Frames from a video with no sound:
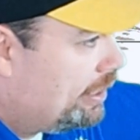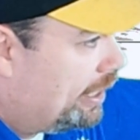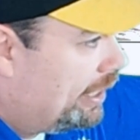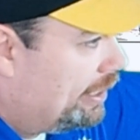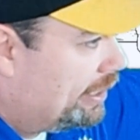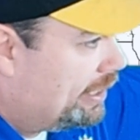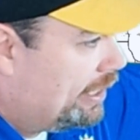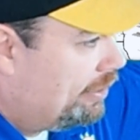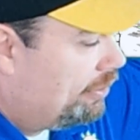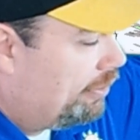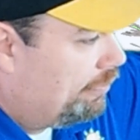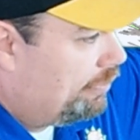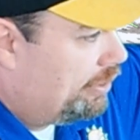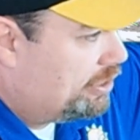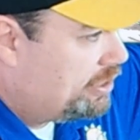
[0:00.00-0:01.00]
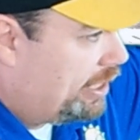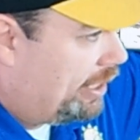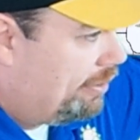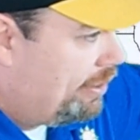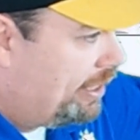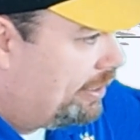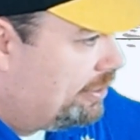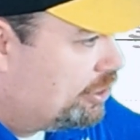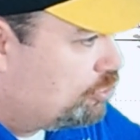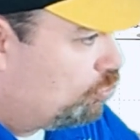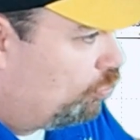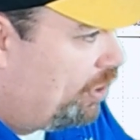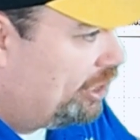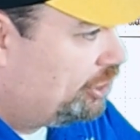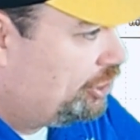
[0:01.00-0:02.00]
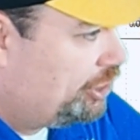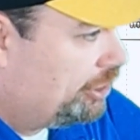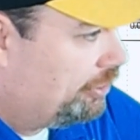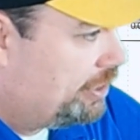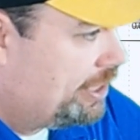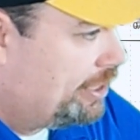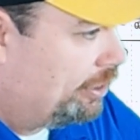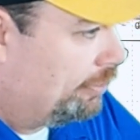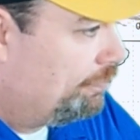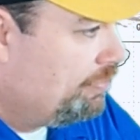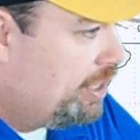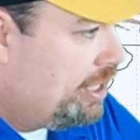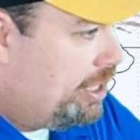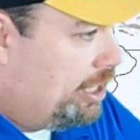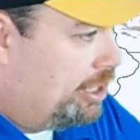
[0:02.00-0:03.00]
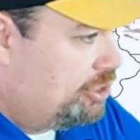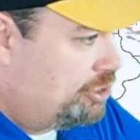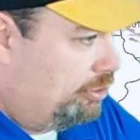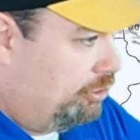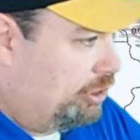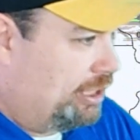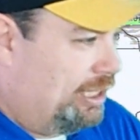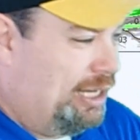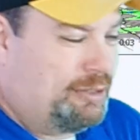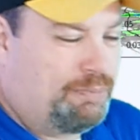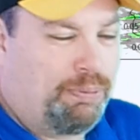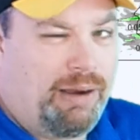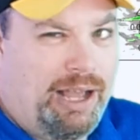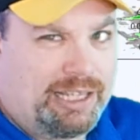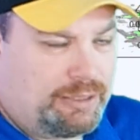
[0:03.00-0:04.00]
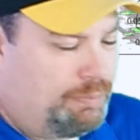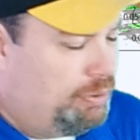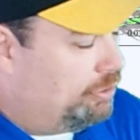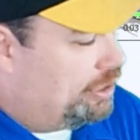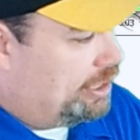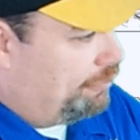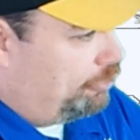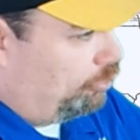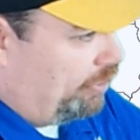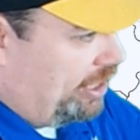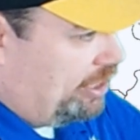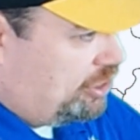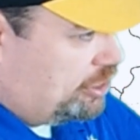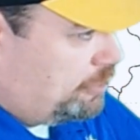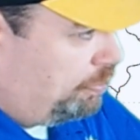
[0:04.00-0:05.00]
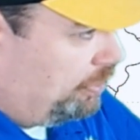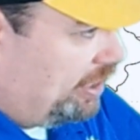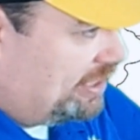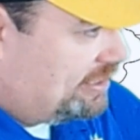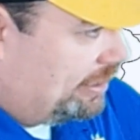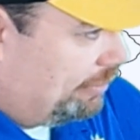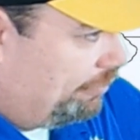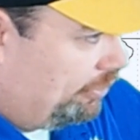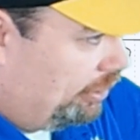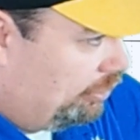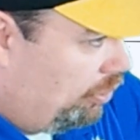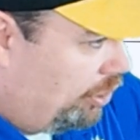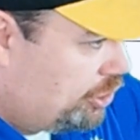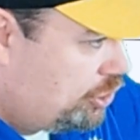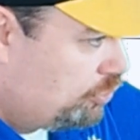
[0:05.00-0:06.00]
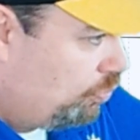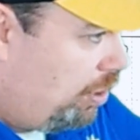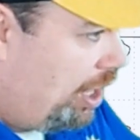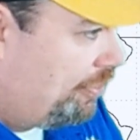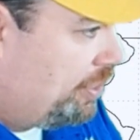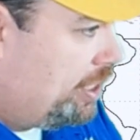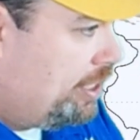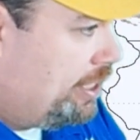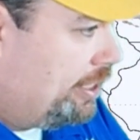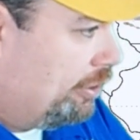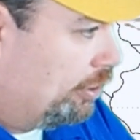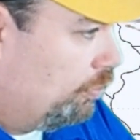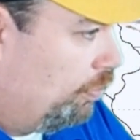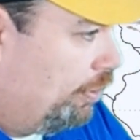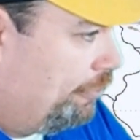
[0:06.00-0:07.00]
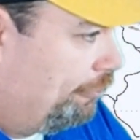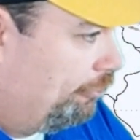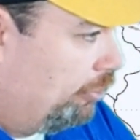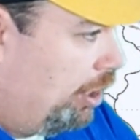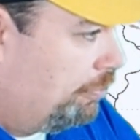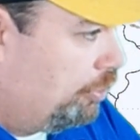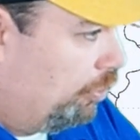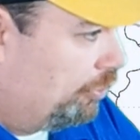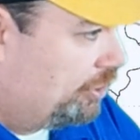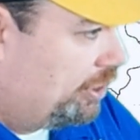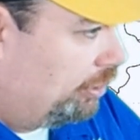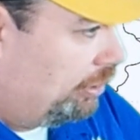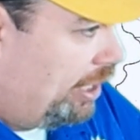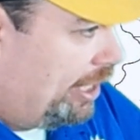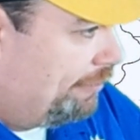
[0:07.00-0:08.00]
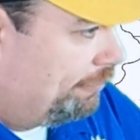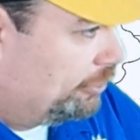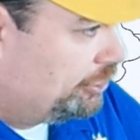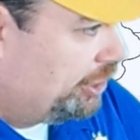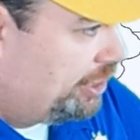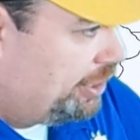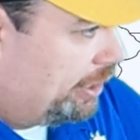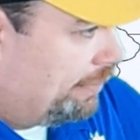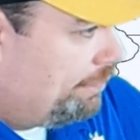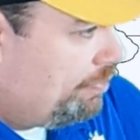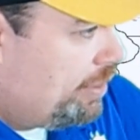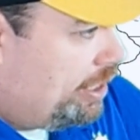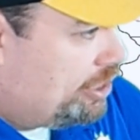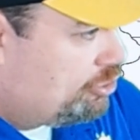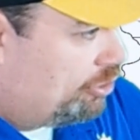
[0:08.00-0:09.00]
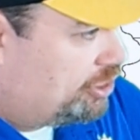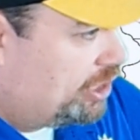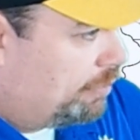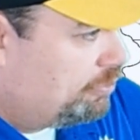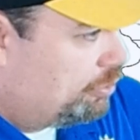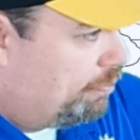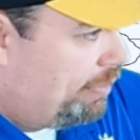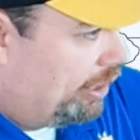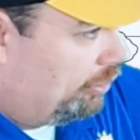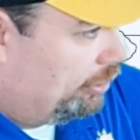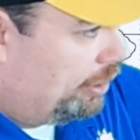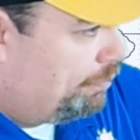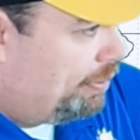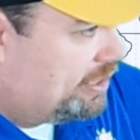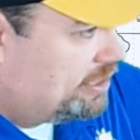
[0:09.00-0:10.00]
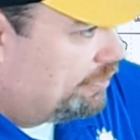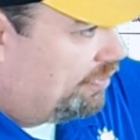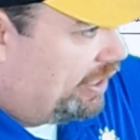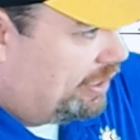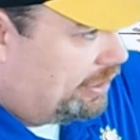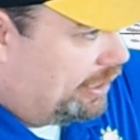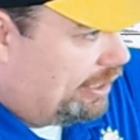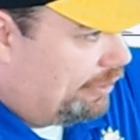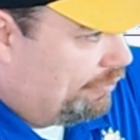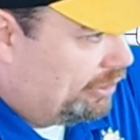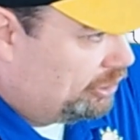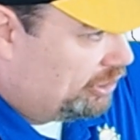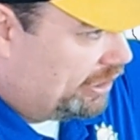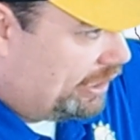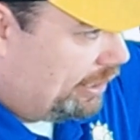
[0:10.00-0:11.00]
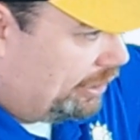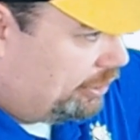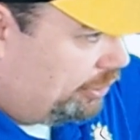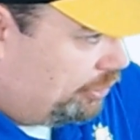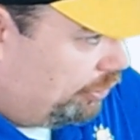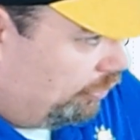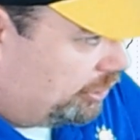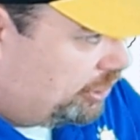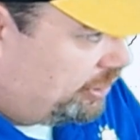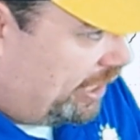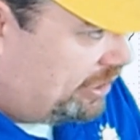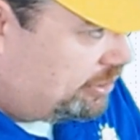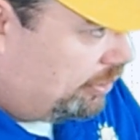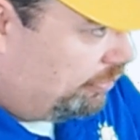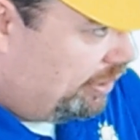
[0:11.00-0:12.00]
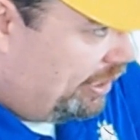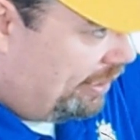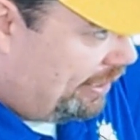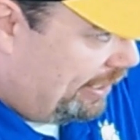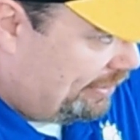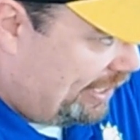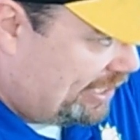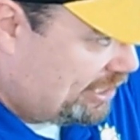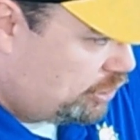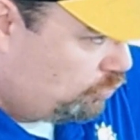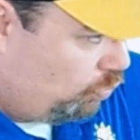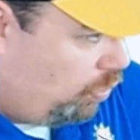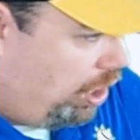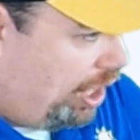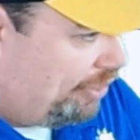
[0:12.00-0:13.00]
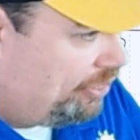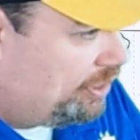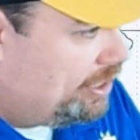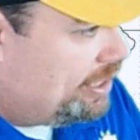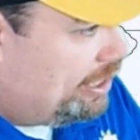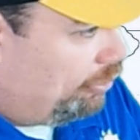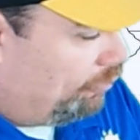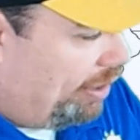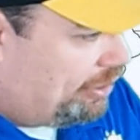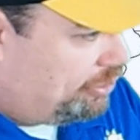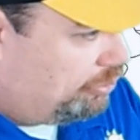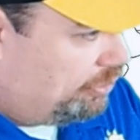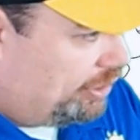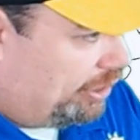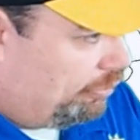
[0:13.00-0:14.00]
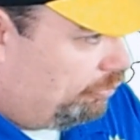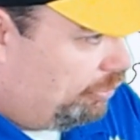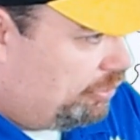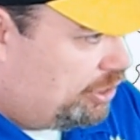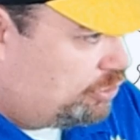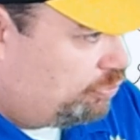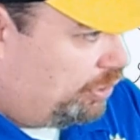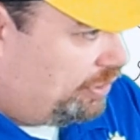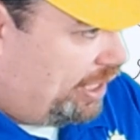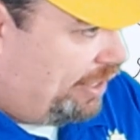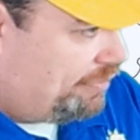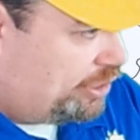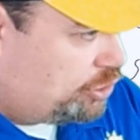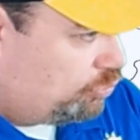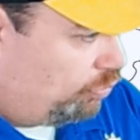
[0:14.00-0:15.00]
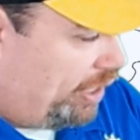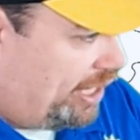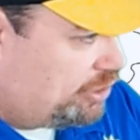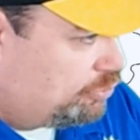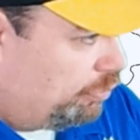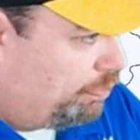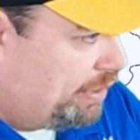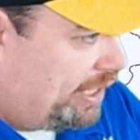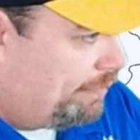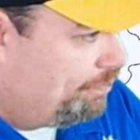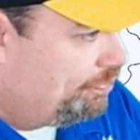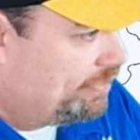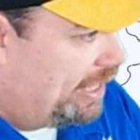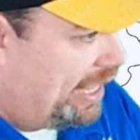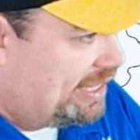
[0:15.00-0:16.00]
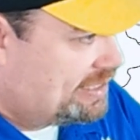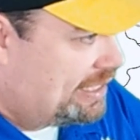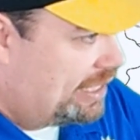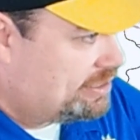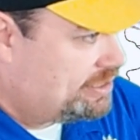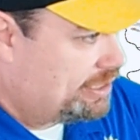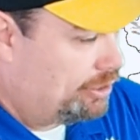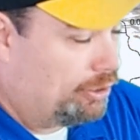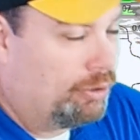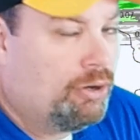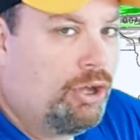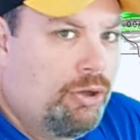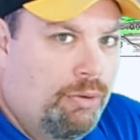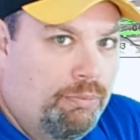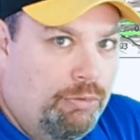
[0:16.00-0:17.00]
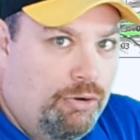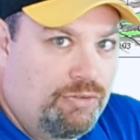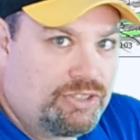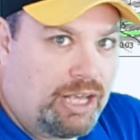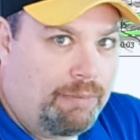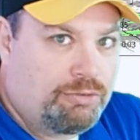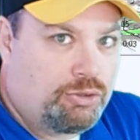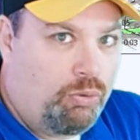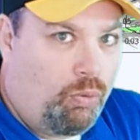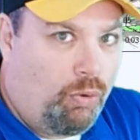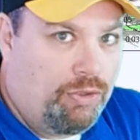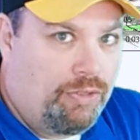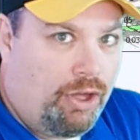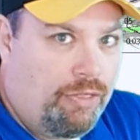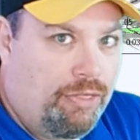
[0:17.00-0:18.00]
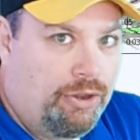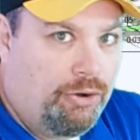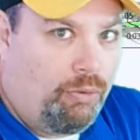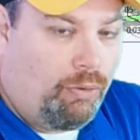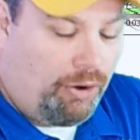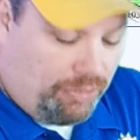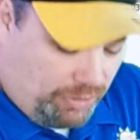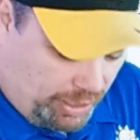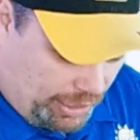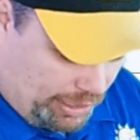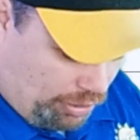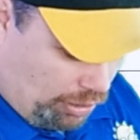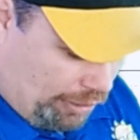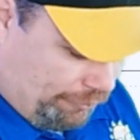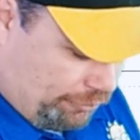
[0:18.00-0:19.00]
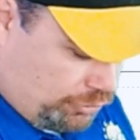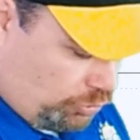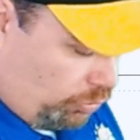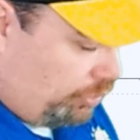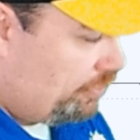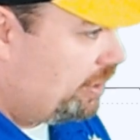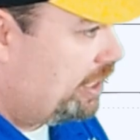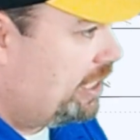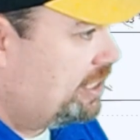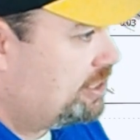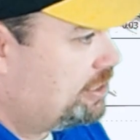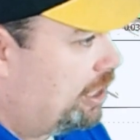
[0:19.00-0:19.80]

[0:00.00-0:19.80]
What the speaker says: And again, there's anything in this red shield in here as you're looking at possibility of 3 inches plus on a very large swath here going from North Carolina, Virginia, stretching up to Maryland, Pennsylvania, and eventually getting to New York State. So in that swath, right through there is where the heaviest rains will be as that center moves up toward the north and off toward the east.